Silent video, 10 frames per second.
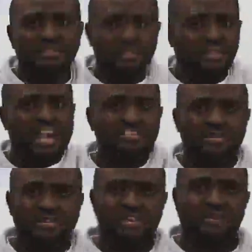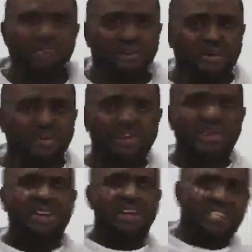to catch up with that ball.
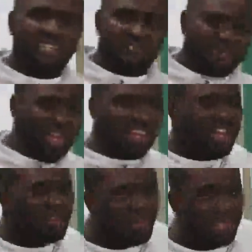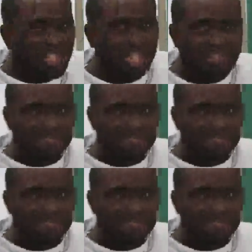The speed at which,